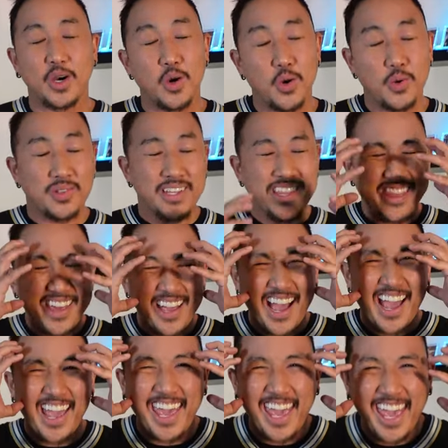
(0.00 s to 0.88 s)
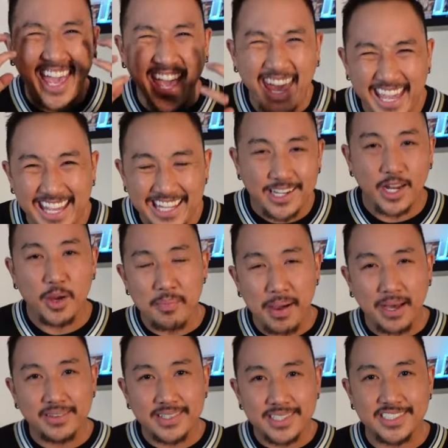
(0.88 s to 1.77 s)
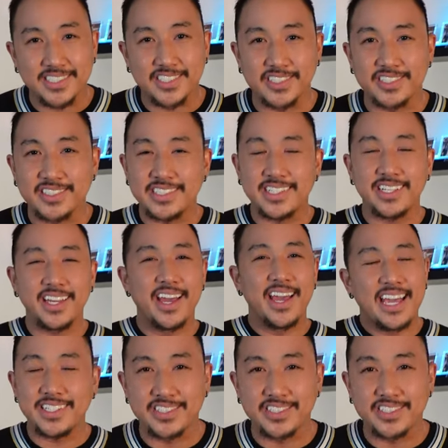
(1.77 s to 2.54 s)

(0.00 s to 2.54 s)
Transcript: The only thing I hate about this jersey...